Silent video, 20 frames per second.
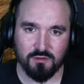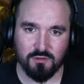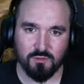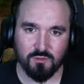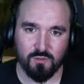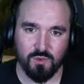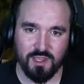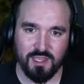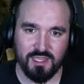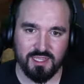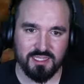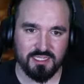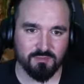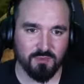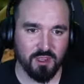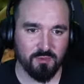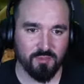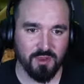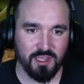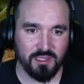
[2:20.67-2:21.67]
Where is
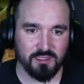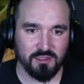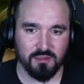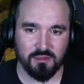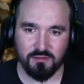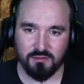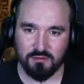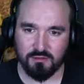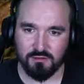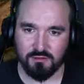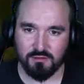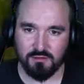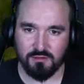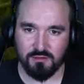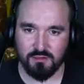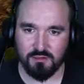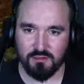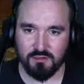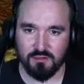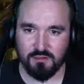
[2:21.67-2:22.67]
my bag?
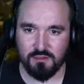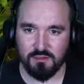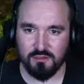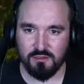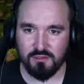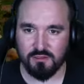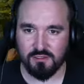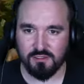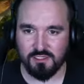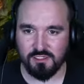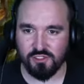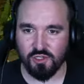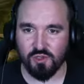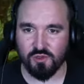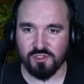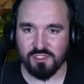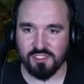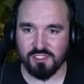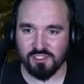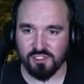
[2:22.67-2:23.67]
Did
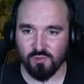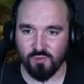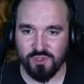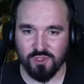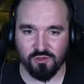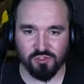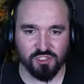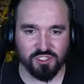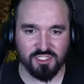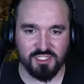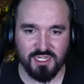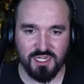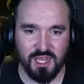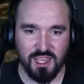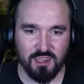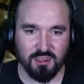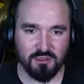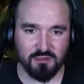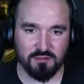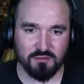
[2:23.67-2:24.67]
you, did, did we all just see
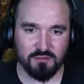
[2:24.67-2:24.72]
that?